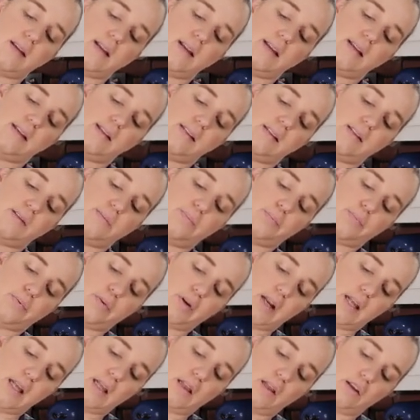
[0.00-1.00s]
is
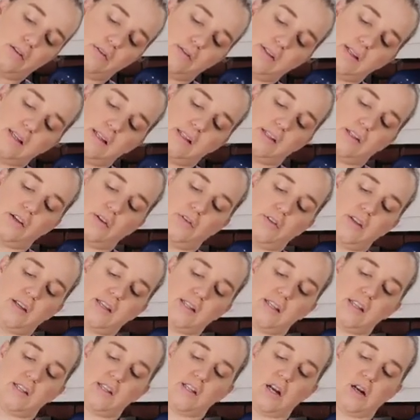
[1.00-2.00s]
pretty loose, and so
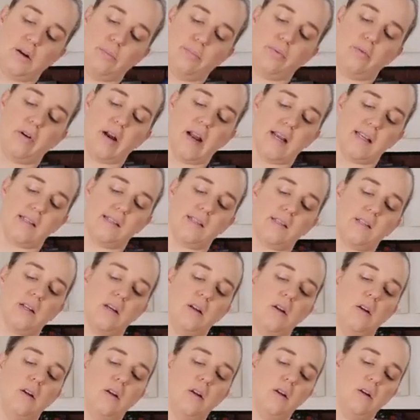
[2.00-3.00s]
this is our breast
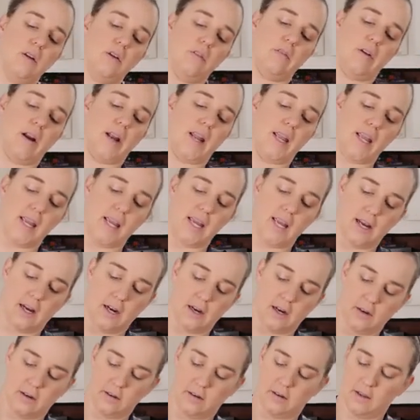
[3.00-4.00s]
right
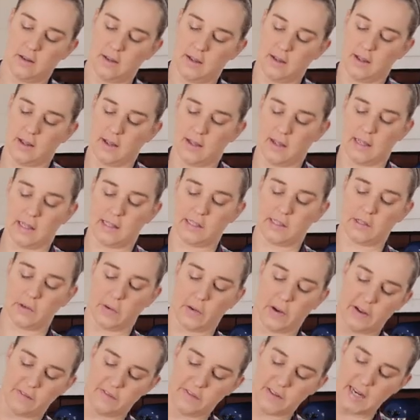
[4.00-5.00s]
here, and
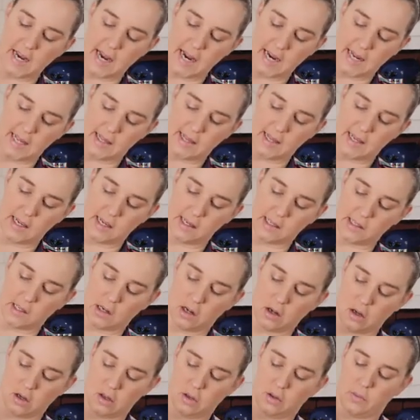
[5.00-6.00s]
so I've taken this
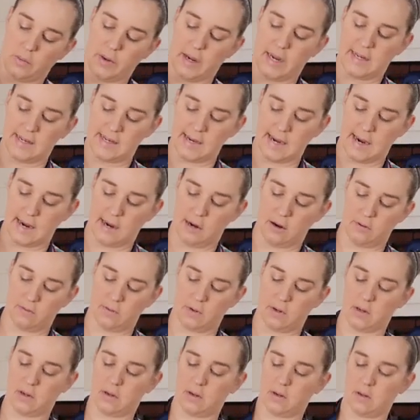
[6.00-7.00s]
all the way
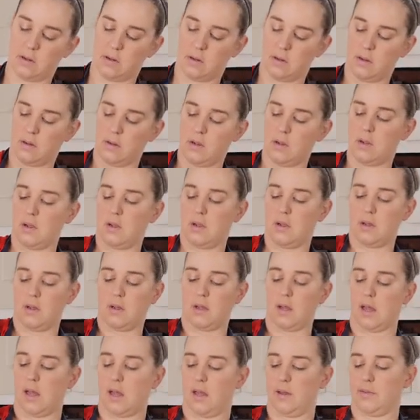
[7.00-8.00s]
down
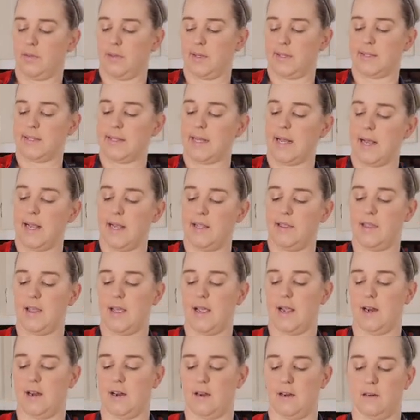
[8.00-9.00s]
the side
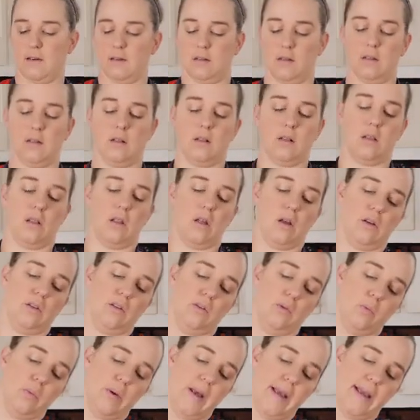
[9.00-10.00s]
there
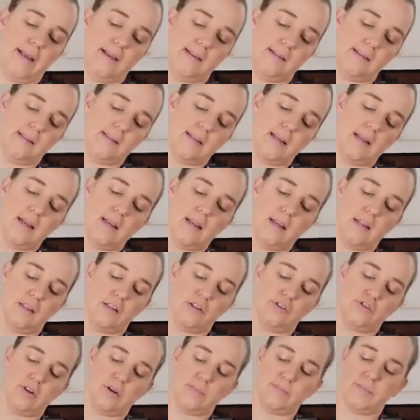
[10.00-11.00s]
along the wings and
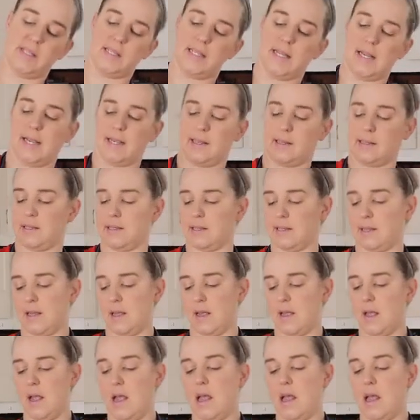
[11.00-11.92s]
the drumsticks,